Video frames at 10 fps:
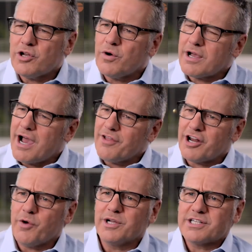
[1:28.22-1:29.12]
you know, a guy
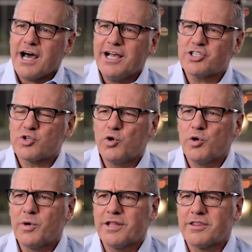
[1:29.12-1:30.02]
that I went to high
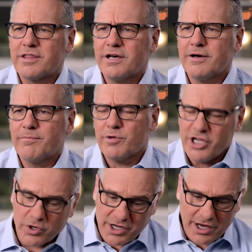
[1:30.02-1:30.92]
school with um, a
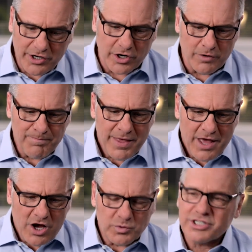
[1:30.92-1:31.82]
year younger
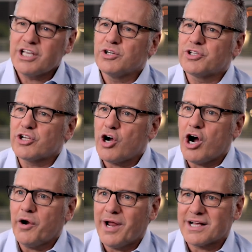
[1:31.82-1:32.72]
was killed in a
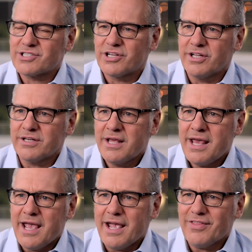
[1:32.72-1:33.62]
car accident.
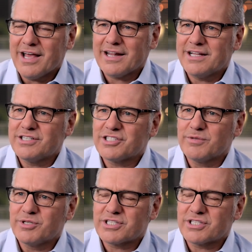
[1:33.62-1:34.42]
And that led to some